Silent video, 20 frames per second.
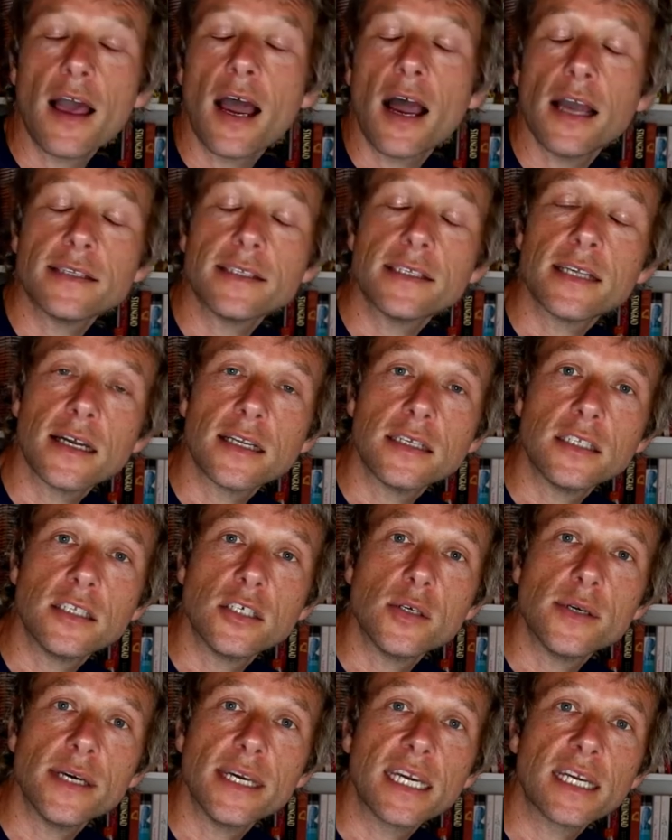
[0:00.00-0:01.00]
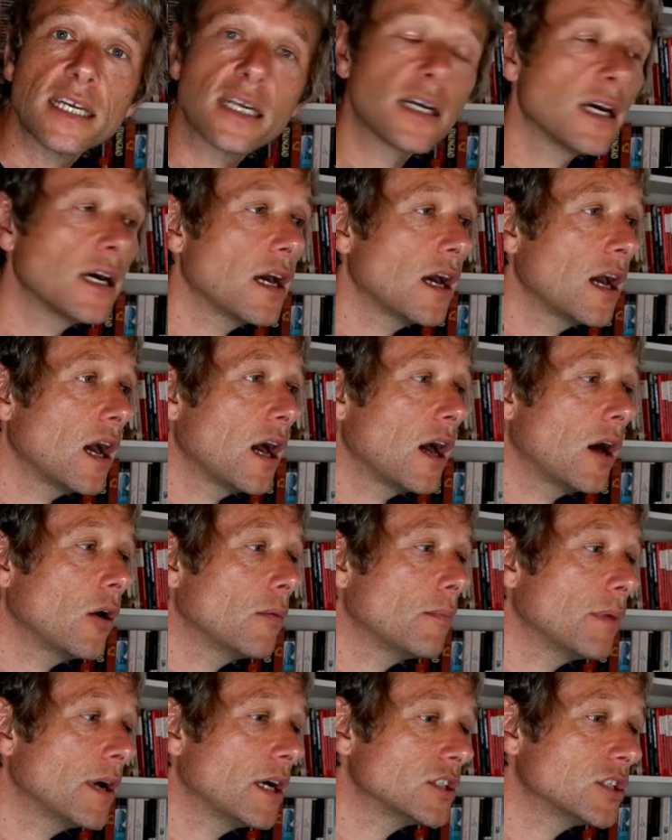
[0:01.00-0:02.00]
I started doing a
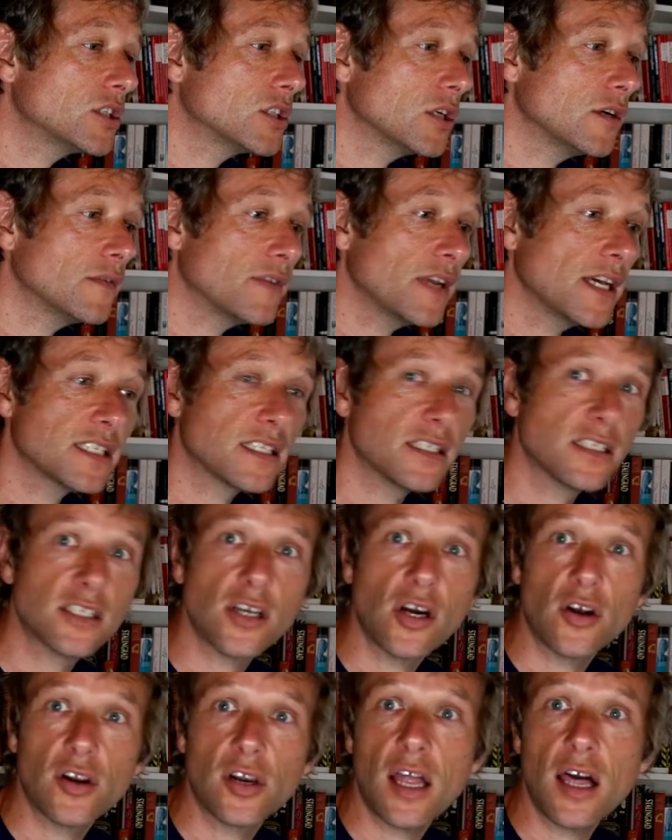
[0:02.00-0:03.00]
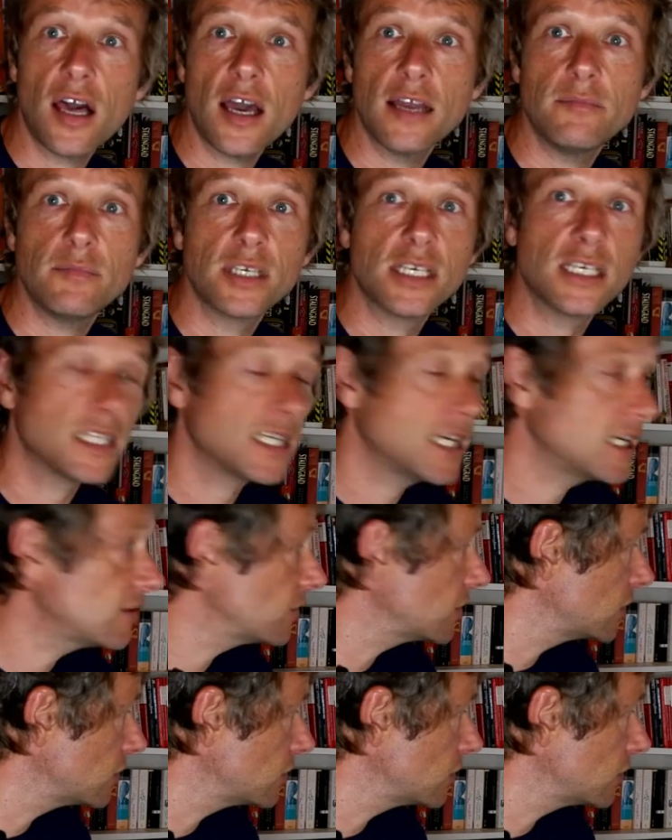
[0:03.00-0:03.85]
whole bunch of lessons online because here